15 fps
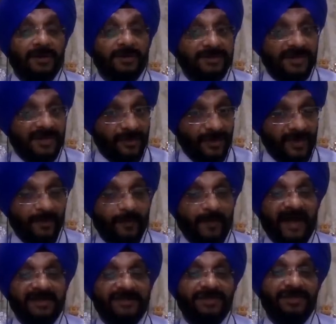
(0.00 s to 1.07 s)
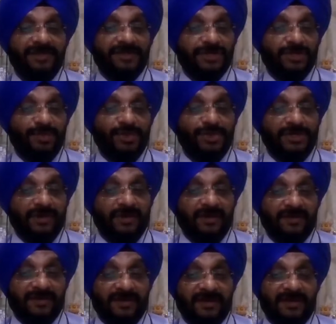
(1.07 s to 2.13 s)
Security patch distribution
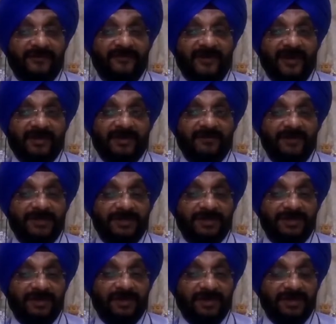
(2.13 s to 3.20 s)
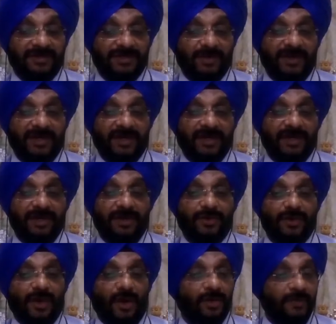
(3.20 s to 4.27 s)
is another factor which is to be taken into
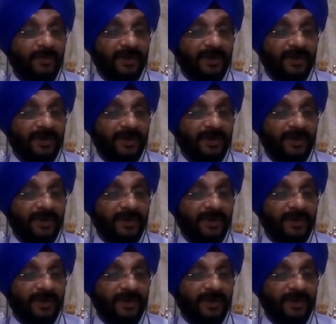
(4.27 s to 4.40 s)
account.